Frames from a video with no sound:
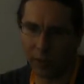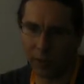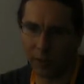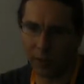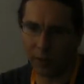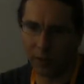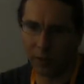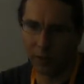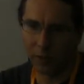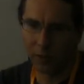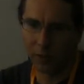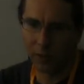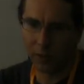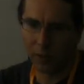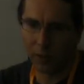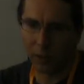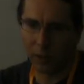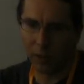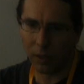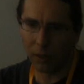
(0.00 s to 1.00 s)
And
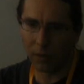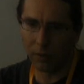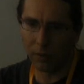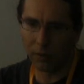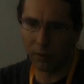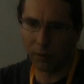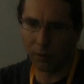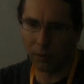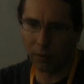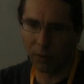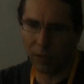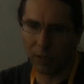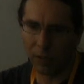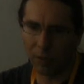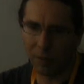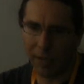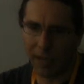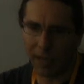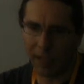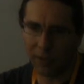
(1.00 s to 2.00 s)
there are many
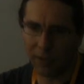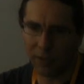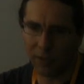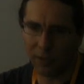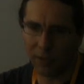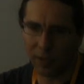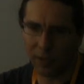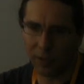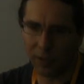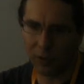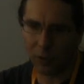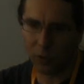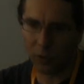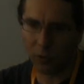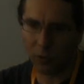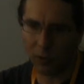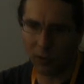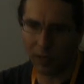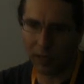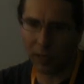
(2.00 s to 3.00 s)
packages that don't
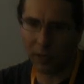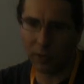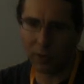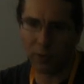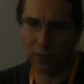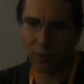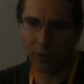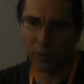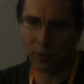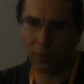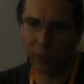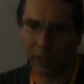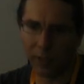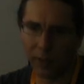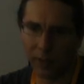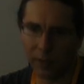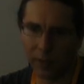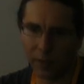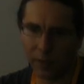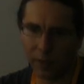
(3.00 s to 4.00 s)
allow you to do that,